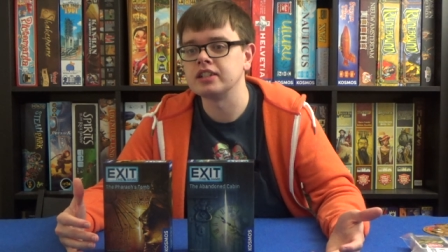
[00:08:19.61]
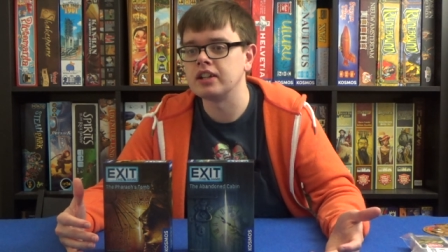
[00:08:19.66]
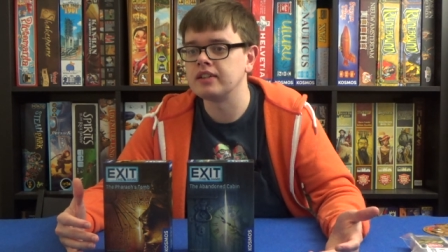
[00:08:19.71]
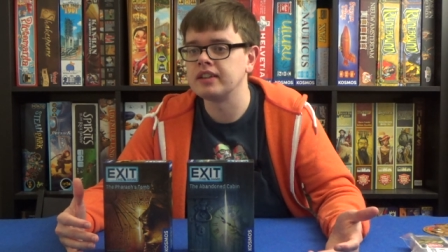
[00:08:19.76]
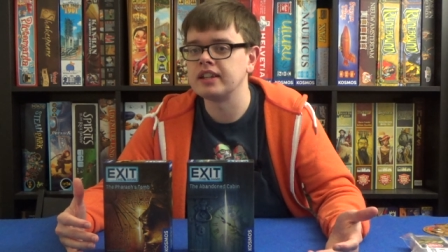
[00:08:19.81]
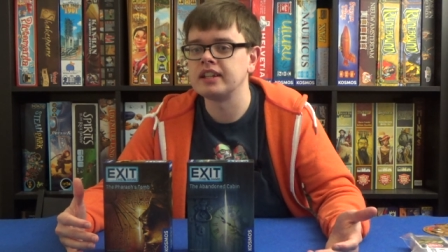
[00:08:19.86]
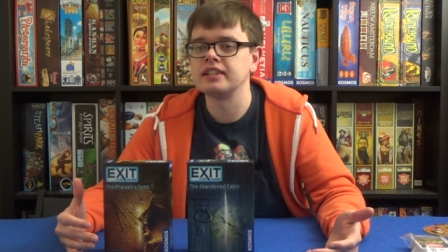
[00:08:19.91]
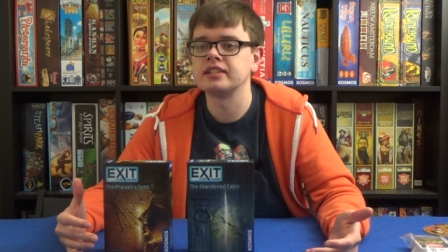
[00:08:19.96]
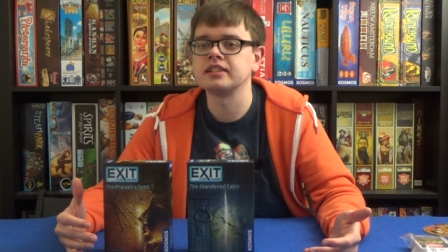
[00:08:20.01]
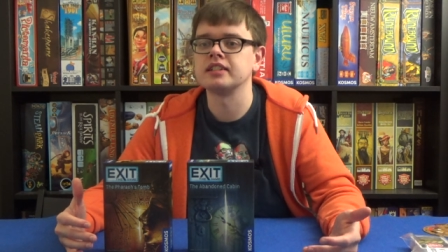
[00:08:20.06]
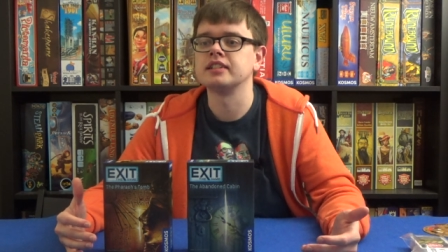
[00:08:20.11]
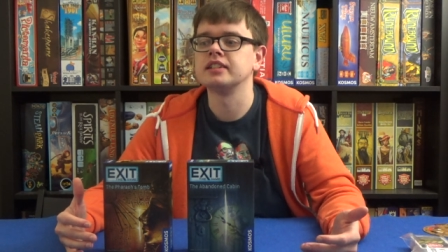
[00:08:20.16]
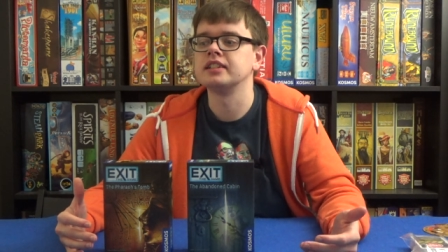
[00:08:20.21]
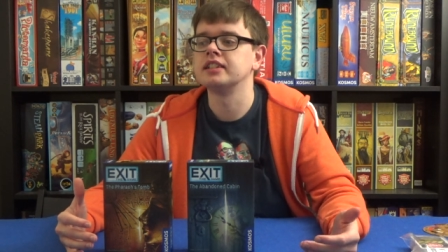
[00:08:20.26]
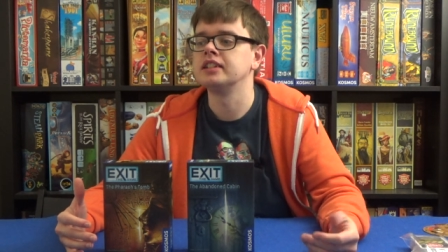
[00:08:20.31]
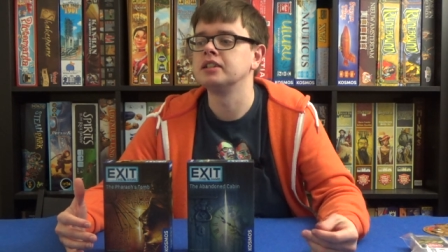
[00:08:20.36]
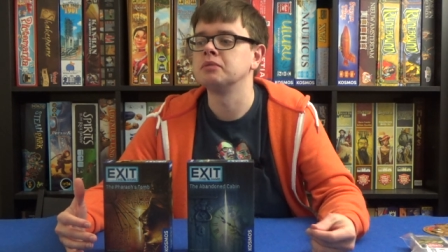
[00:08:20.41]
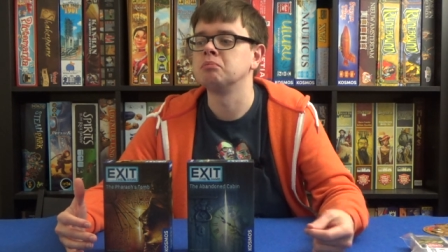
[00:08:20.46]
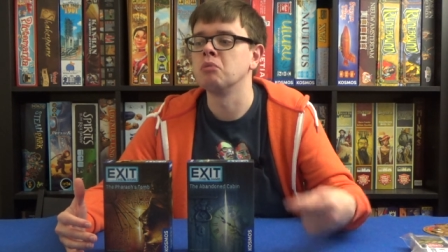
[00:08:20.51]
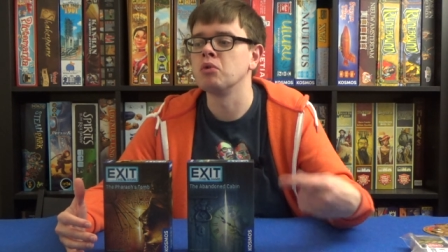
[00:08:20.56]
You know, they
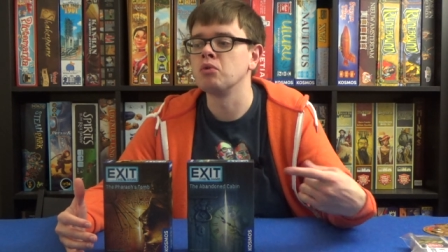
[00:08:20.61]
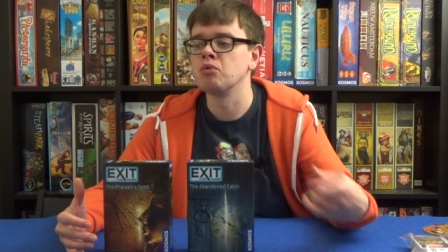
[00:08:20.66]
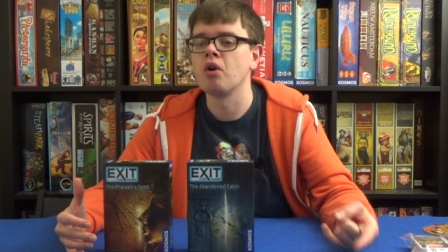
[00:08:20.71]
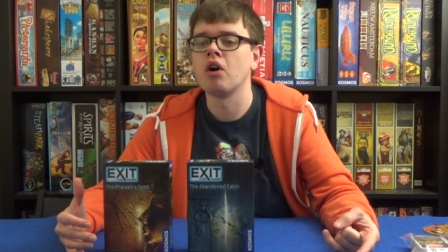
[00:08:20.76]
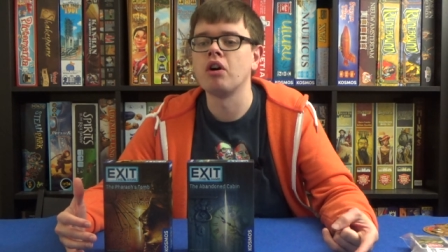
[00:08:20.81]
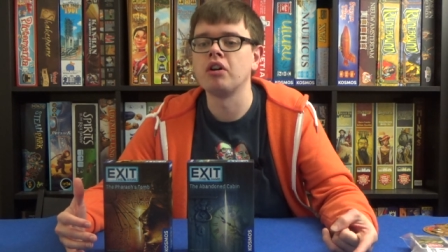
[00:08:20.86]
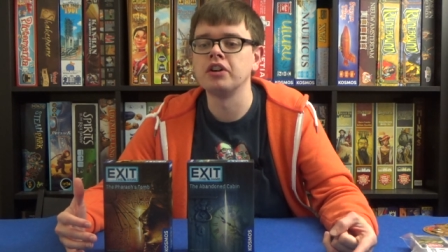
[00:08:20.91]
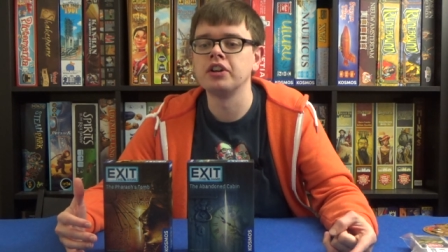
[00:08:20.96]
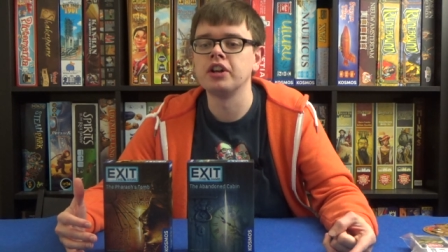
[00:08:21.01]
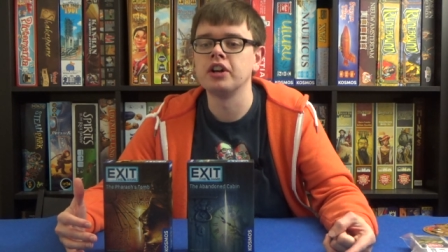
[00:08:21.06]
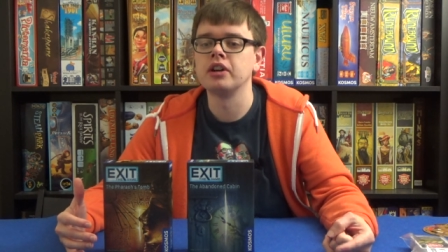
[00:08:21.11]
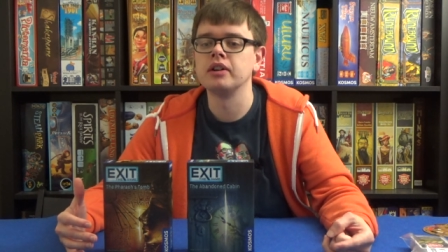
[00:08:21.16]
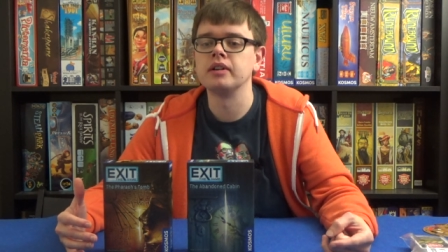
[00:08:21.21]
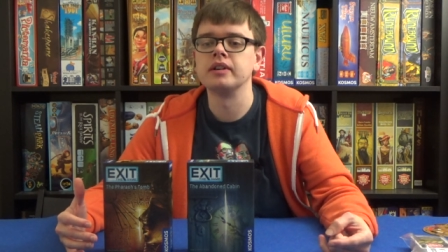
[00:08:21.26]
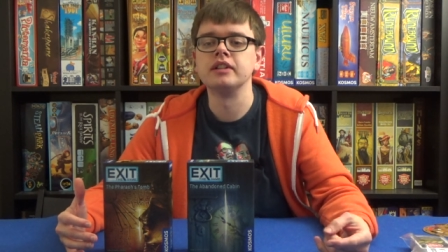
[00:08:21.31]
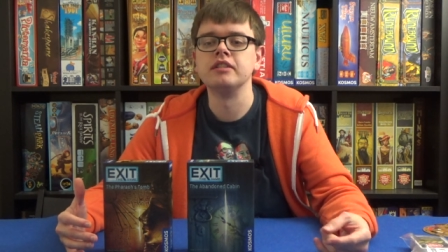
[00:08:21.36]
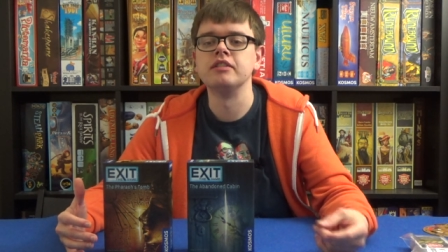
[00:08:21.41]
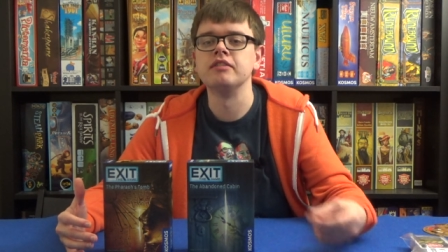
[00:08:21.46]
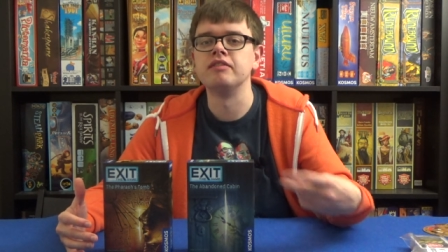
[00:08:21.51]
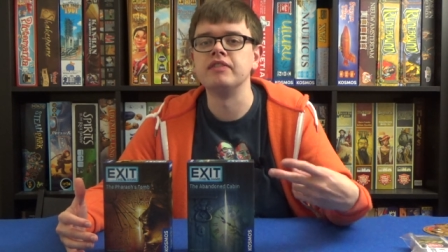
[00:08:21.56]
designed Murano
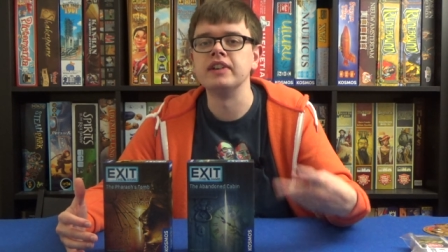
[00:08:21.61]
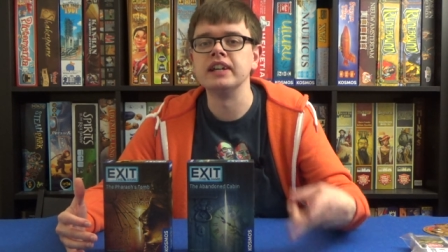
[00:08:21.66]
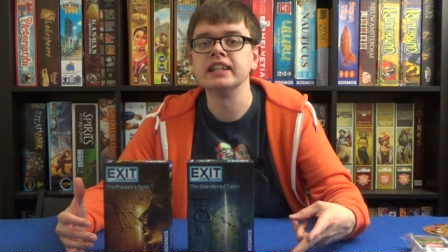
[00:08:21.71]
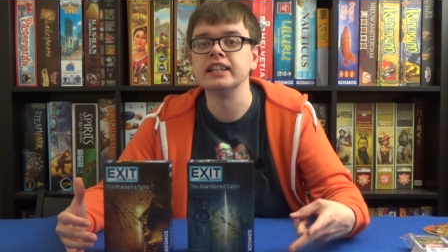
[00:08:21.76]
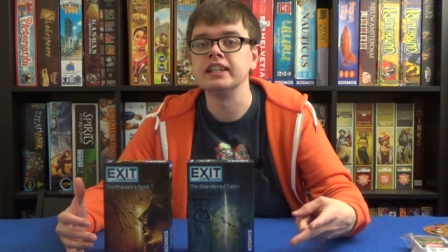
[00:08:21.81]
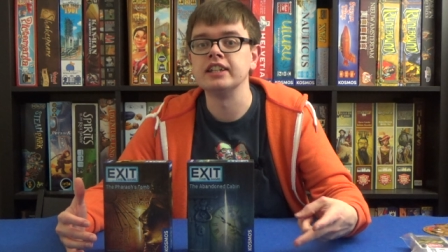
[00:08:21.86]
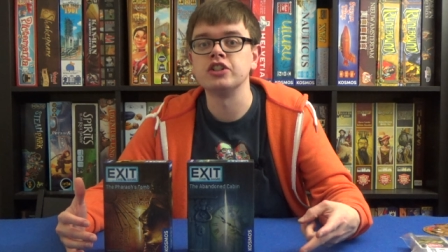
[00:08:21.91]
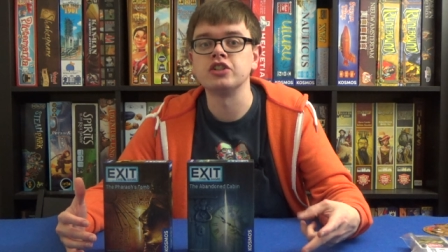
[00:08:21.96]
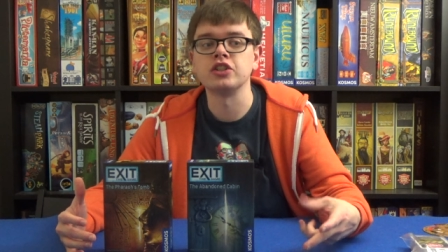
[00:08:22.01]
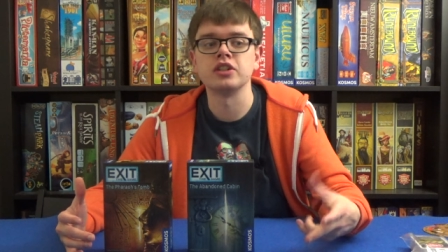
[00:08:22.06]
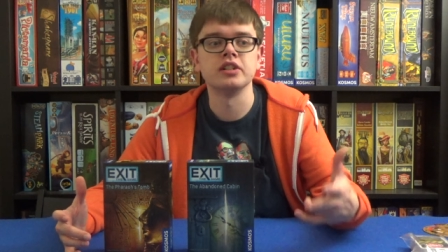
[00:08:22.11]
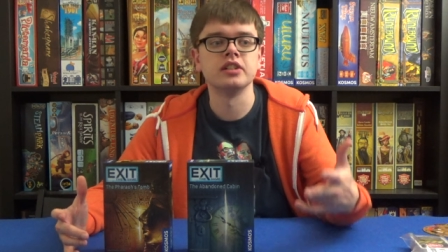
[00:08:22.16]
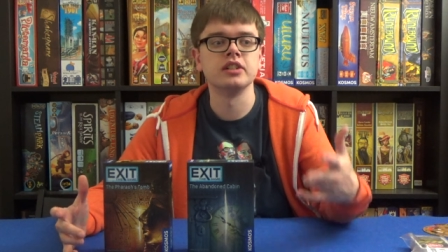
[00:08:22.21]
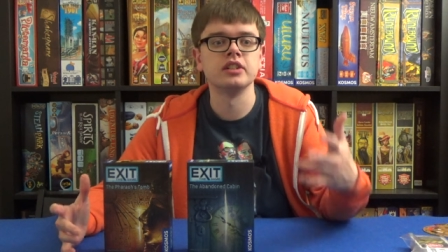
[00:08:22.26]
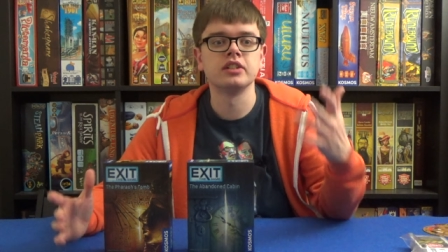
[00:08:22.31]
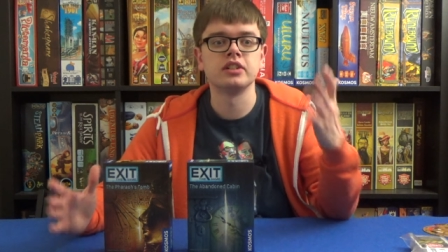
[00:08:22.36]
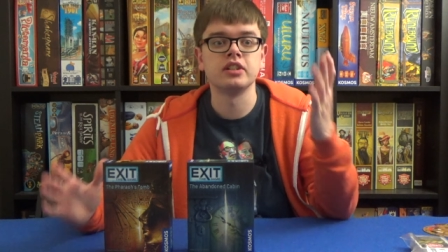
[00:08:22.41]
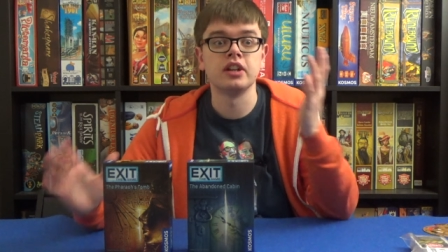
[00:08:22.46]
and Village, and,